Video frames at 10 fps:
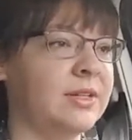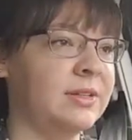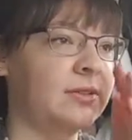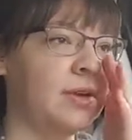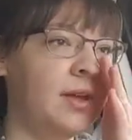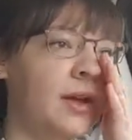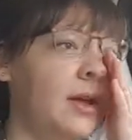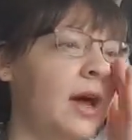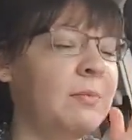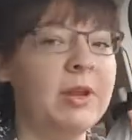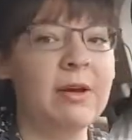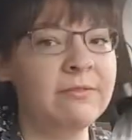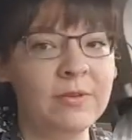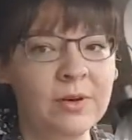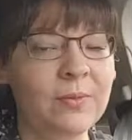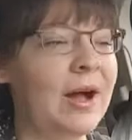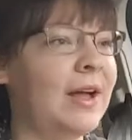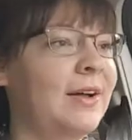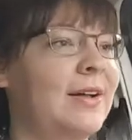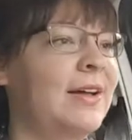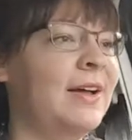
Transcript: So I've been up for a while.